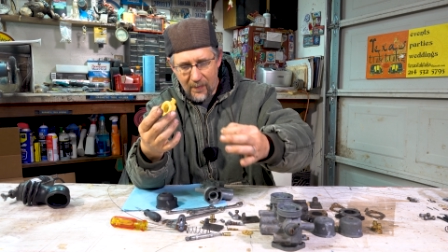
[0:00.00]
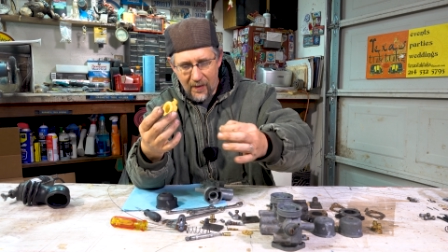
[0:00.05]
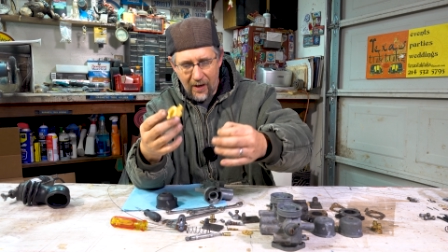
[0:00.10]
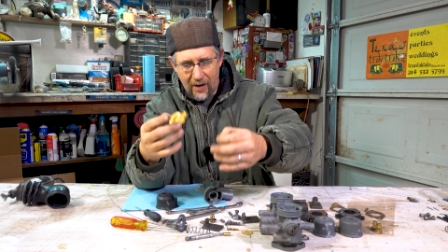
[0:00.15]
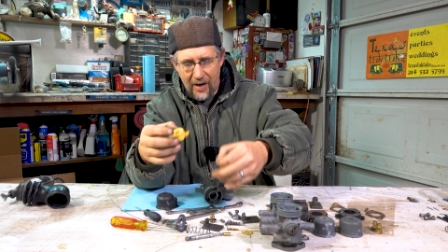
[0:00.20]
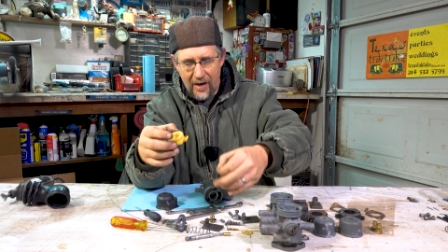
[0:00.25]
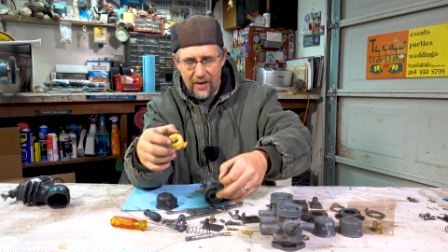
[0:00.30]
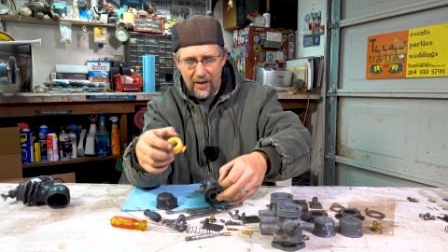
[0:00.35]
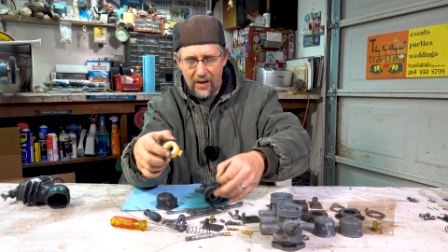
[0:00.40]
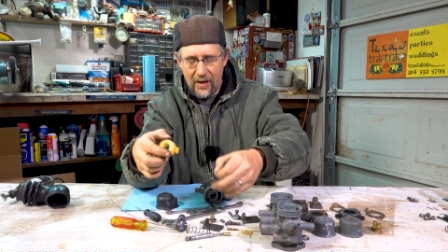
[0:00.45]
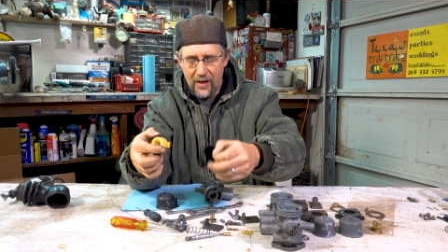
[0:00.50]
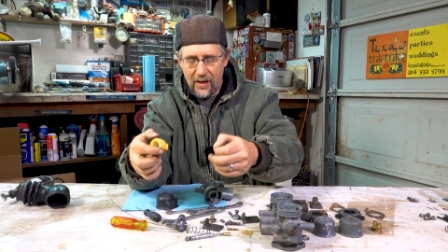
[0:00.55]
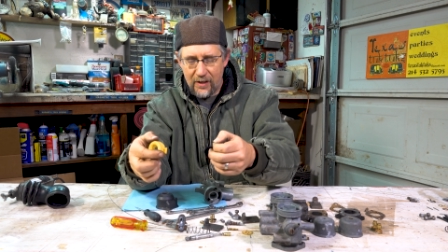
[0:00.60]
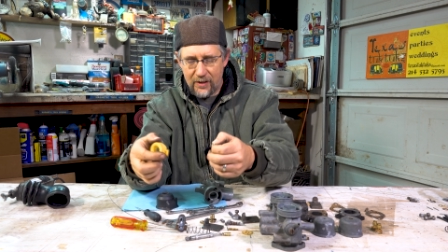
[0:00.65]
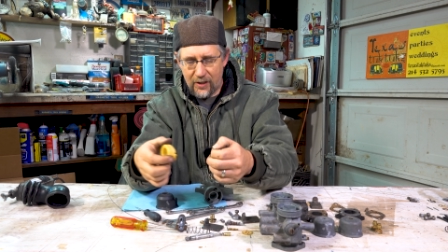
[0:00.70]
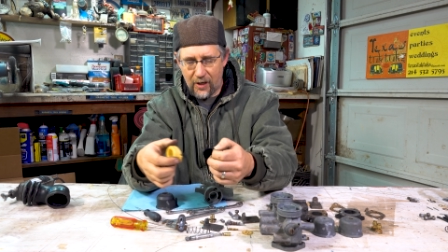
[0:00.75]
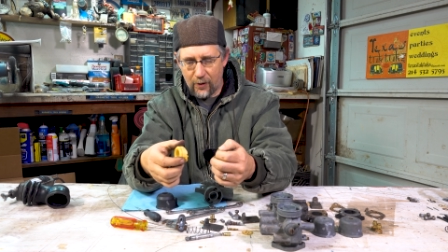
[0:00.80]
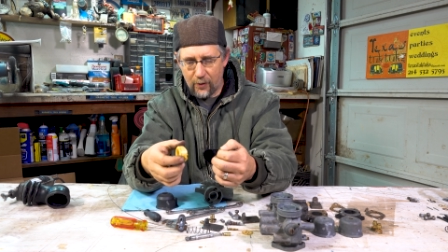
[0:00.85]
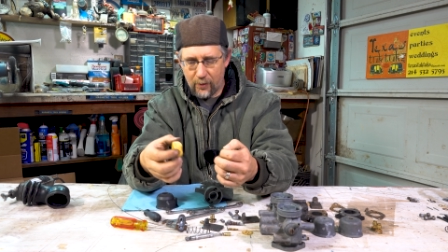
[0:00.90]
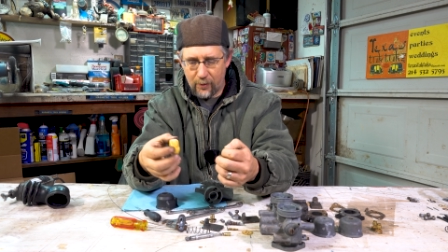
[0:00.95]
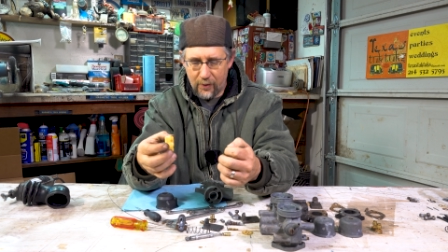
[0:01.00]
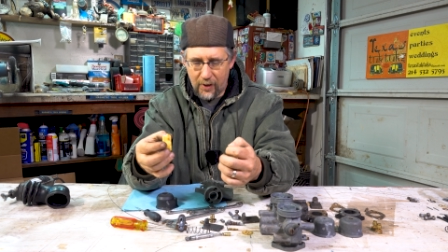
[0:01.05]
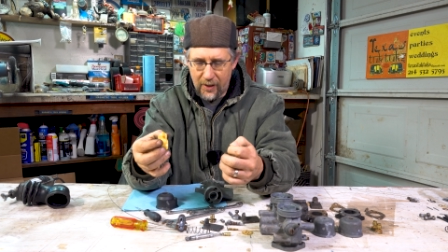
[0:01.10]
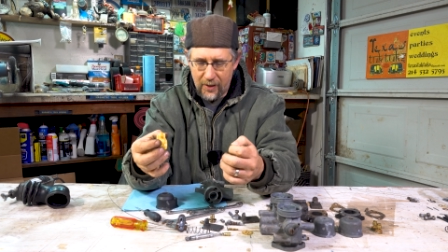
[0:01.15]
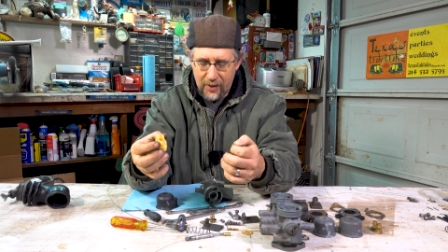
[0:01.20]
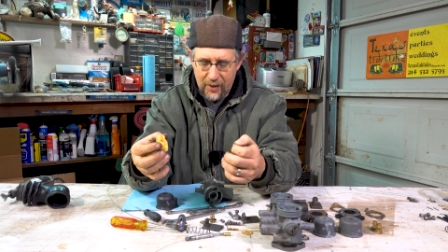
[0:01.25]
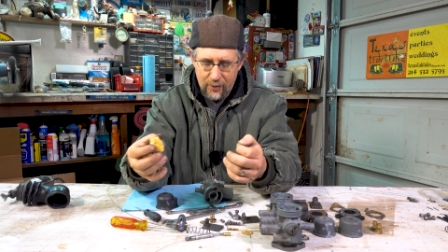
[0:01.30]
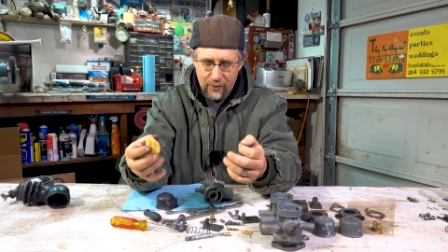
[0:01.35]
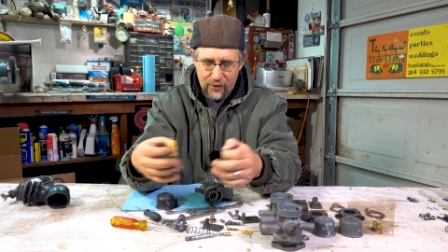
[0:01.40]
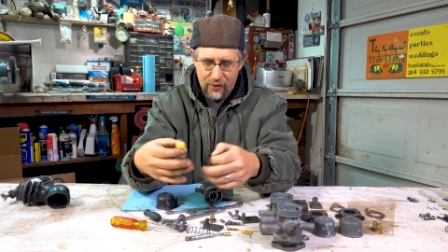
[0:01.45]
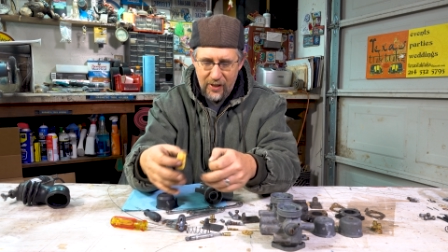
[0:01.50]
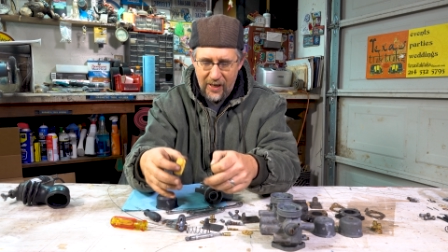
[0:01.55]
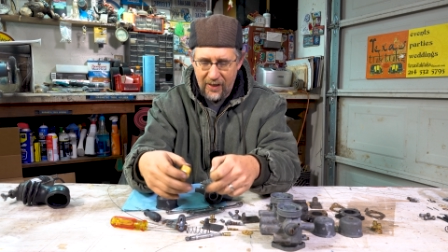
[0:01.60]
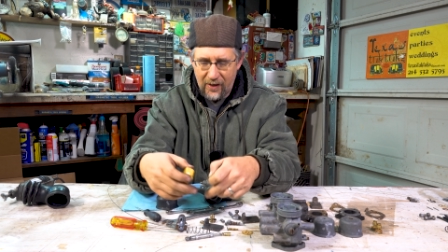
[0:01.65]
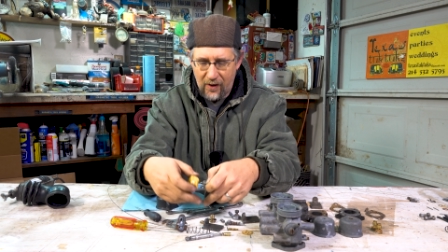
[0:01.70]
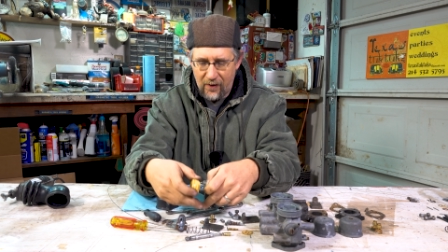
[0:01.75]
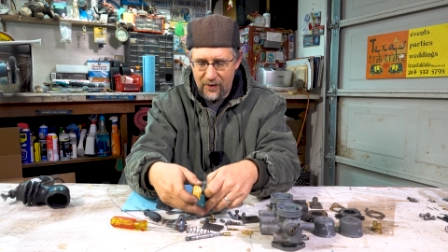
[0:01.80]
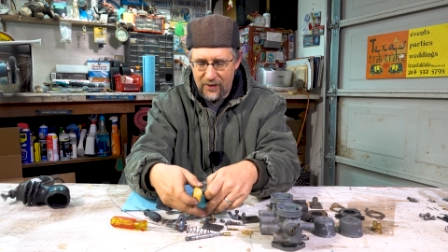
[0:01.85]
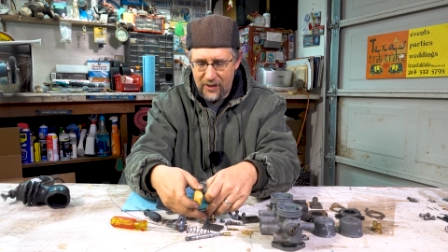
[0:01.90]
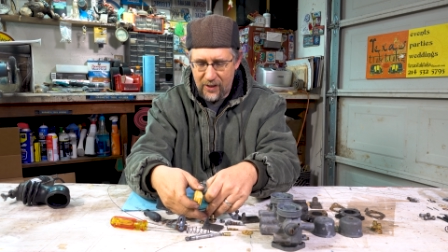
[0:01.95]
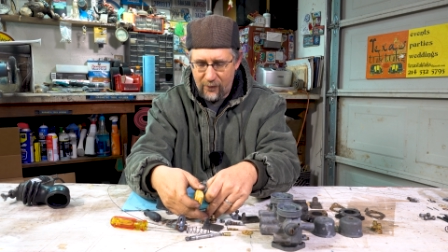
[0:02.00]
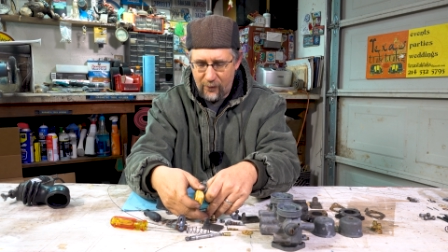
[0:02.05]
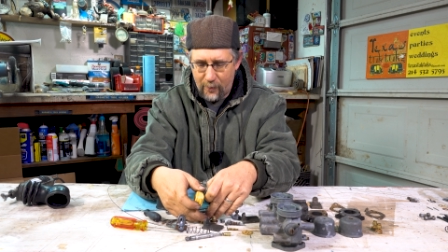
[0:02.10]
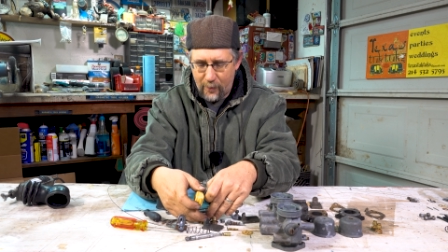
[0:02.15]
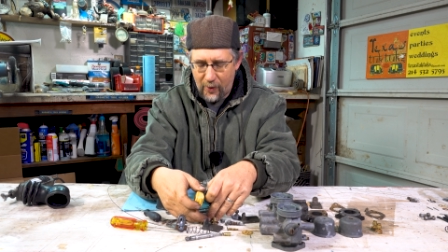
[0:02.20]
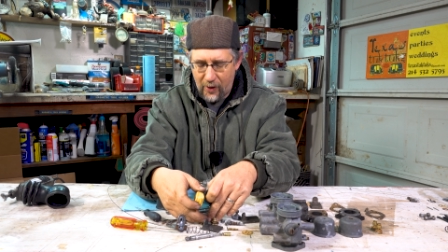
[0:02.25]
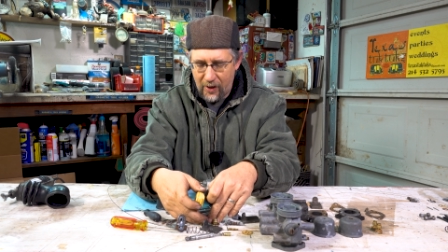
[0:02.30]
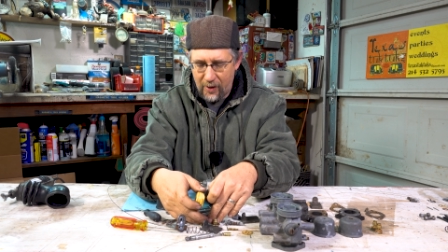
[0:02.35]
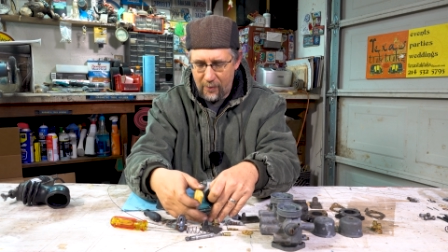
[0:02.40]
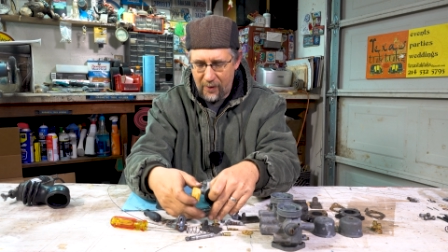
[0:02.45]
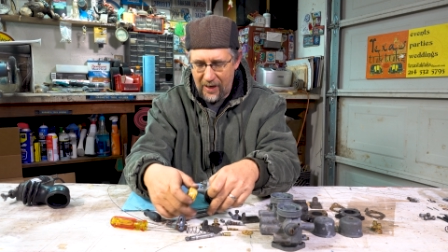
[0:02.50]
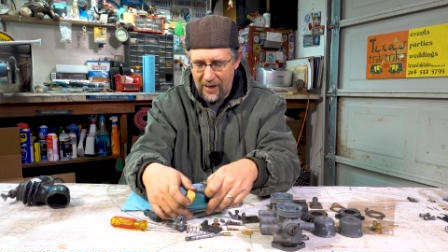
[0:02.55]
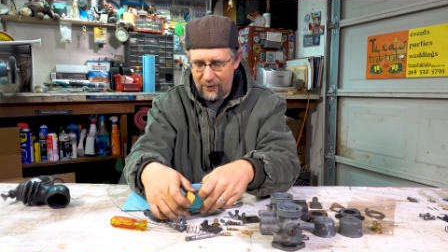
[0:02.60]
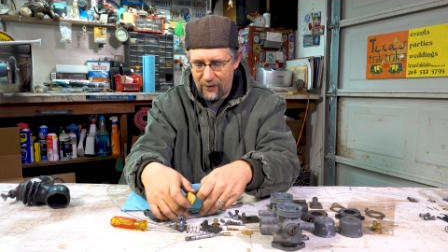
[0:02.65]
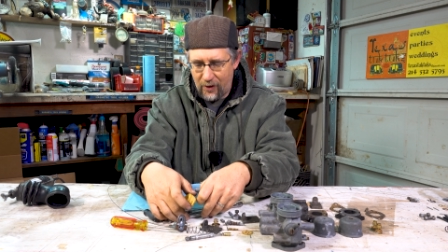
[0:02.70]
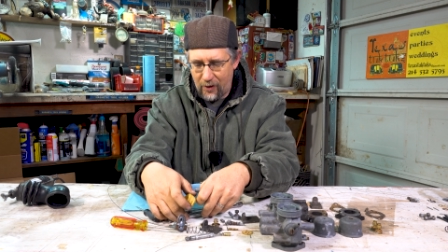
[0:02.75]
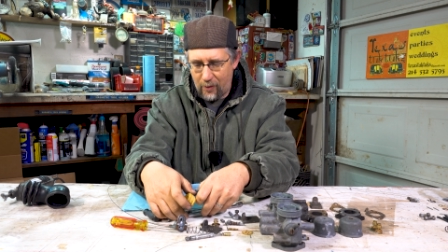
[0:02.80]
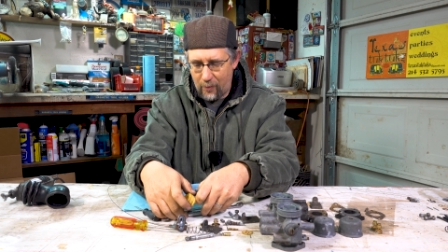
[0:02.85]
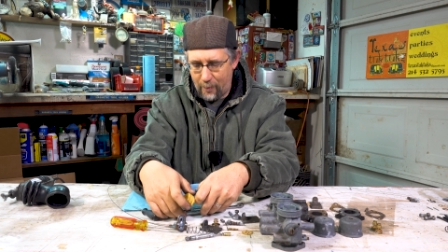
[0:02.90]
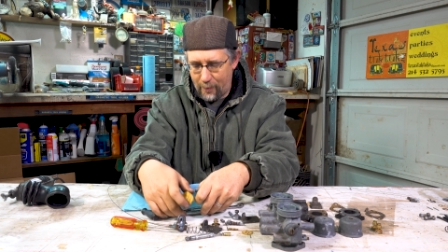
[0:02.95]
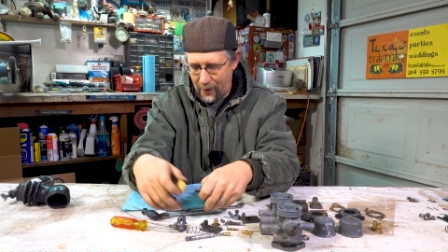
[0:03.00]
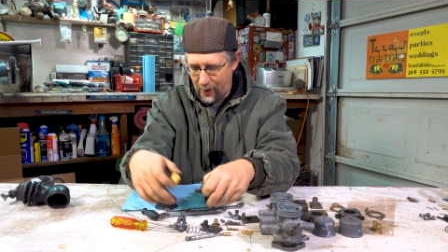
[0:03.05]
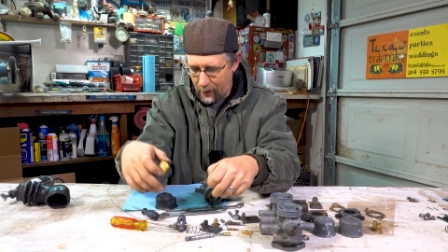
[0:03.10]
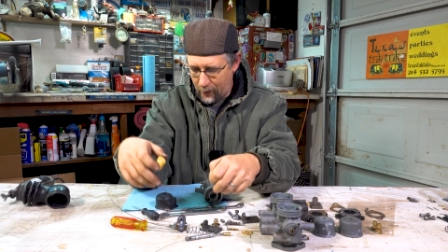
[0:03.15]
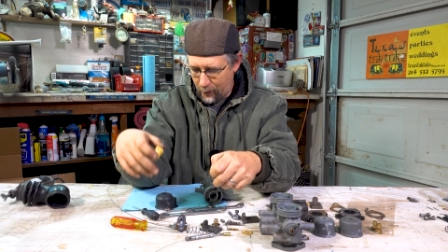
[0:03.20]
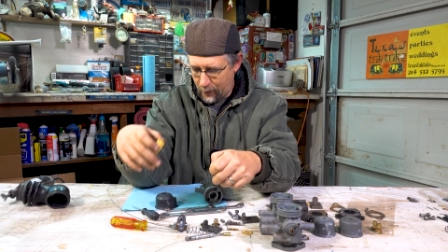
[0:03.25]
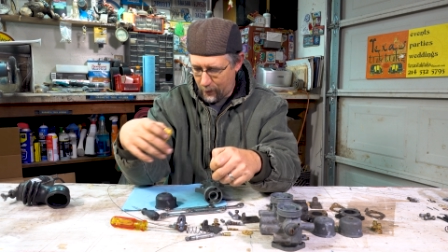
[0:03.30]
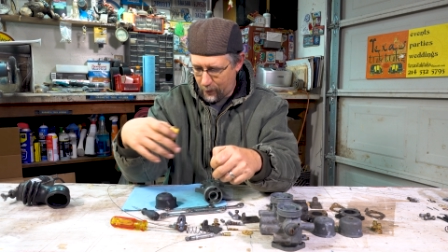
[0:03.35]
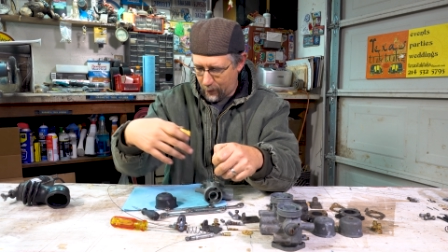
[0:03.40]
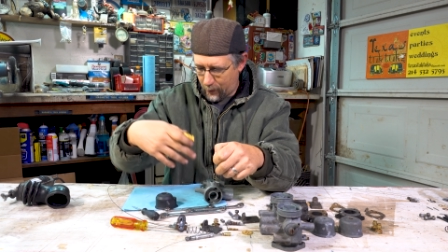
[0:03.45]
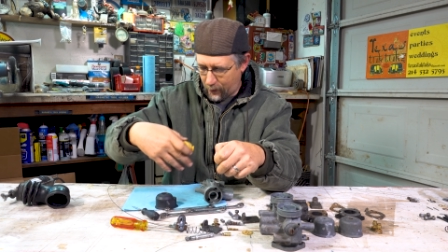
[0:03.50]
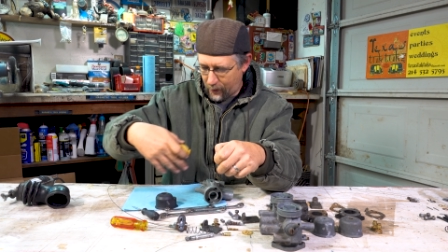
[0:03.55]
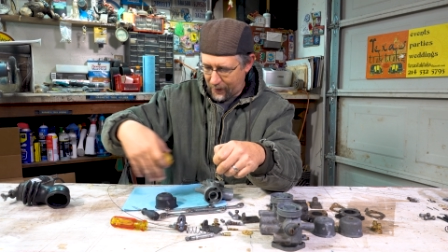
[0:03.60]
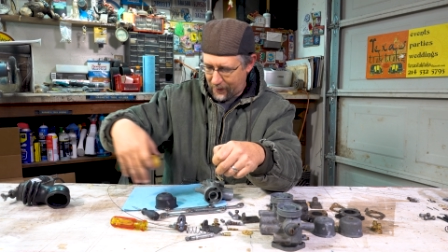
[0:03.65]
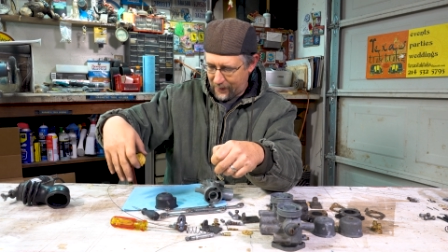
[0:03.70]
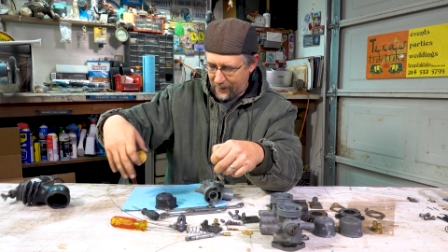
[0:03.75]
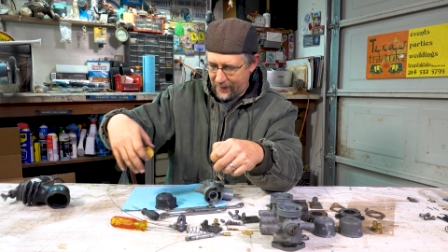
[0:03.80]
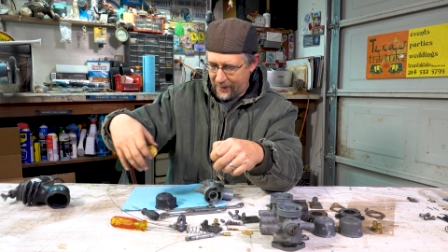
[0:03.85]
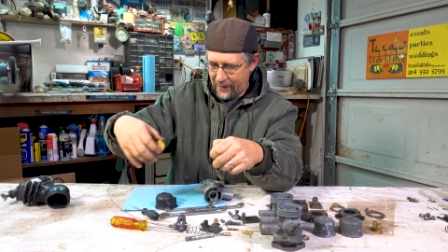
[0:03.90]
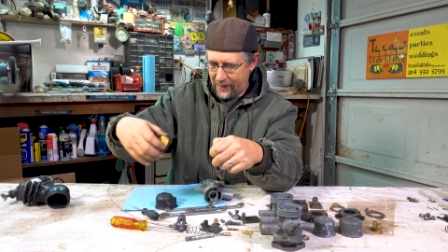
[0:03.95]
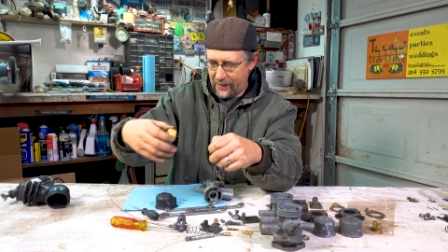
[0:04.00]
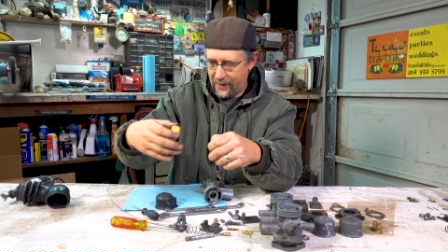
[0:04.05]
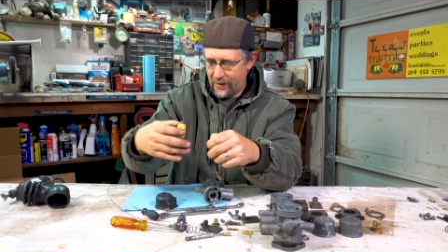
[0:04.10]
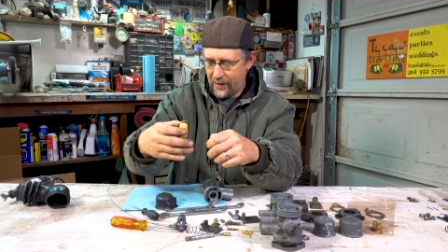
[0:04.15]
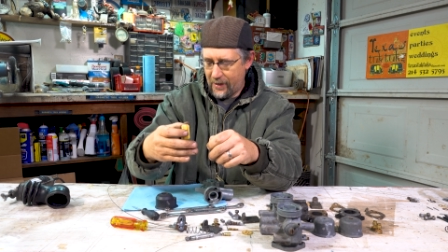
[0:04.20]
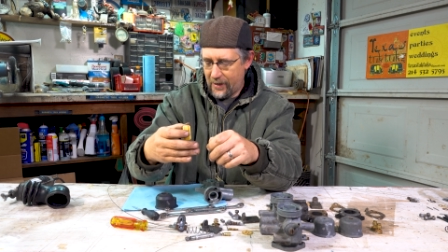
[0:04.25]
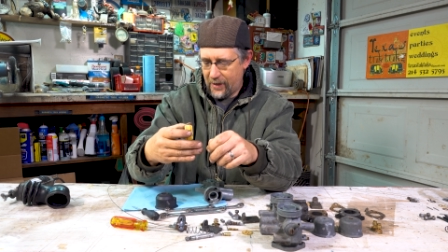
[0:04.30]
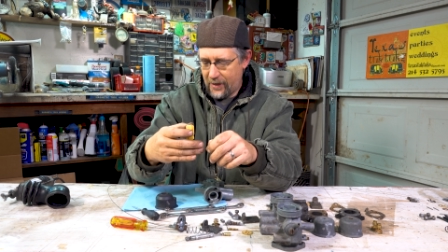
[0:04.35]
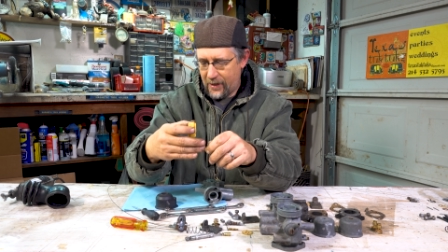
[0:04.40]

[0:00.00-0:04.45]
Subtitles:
All right, so when you're taking all this stuff apart, you might have a little bowl or a clean